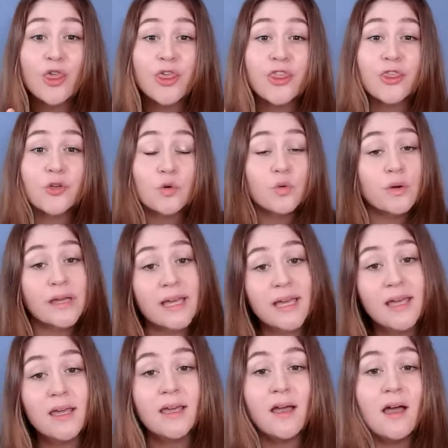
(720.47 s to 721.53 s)

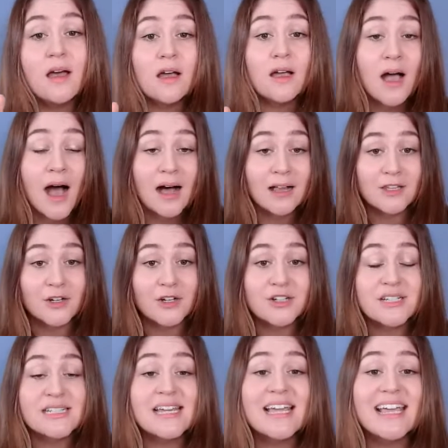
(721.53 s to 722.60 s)
3
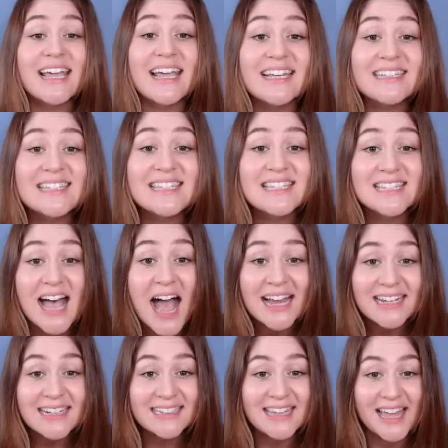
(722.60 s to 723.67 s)
colors in
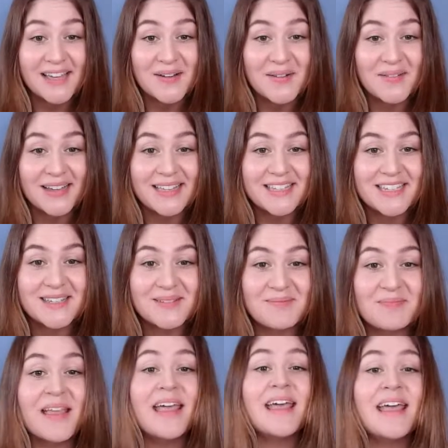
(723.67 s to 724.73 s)
sign language.
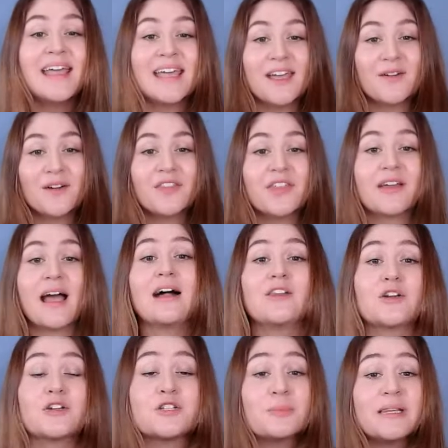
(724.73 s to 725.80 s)
Here are the
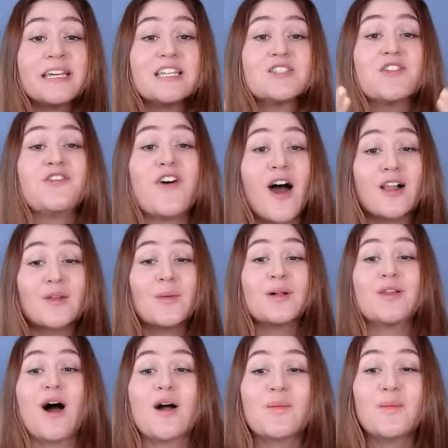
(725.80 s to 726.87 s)
colors. Please follow
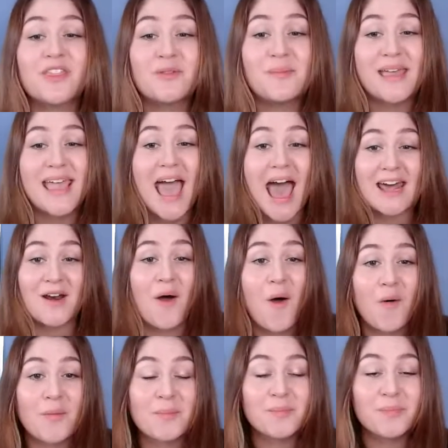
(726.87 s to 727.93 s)
along with me at
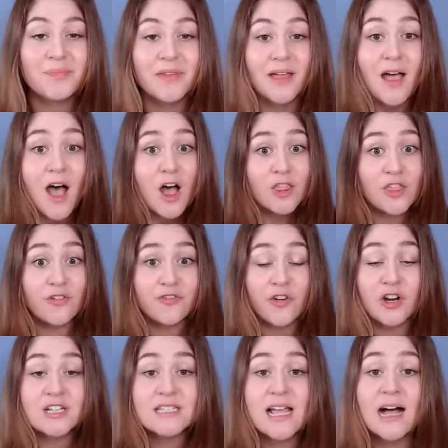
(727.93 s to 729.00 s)
home. The
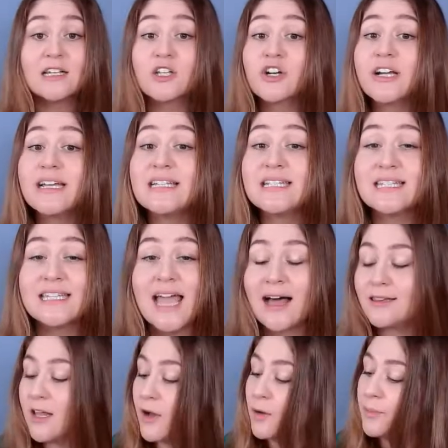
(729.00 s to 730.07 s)
first color is
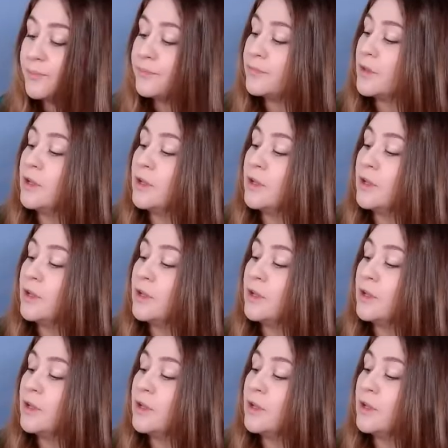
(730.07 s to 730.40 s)
yellow.